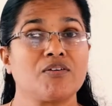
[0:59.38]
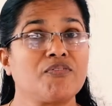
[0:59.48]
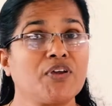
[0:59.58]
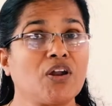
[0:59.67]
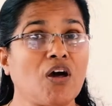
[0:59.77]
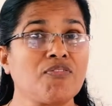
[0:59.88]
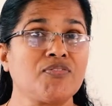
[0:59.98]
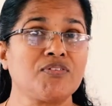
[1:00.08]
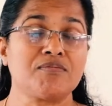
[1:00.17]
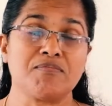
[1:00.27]
Fear of
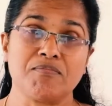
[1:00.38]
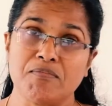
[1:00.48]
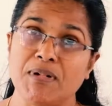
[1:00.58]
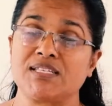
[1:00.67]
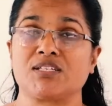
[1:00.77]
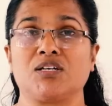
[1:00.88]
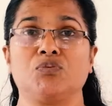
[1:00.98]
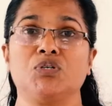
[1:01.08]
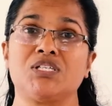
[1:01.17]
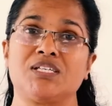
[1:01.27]
mass
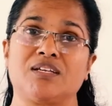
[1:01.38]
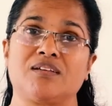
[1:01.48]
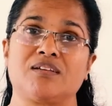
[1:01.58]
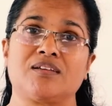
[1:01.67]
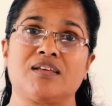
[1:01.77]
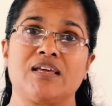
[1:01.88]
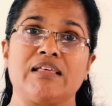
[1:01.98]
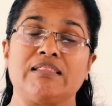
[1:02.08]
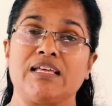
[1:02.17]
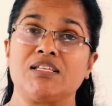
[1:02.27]
conversion.
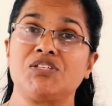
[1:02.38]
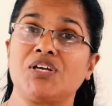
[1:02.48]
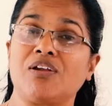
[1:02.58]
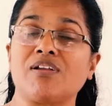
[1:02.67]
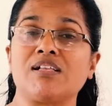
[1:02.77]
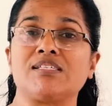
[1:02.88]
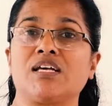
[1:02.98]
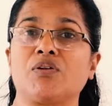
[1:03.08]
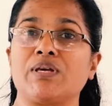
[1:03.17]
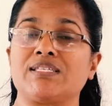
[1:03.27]
Then General Service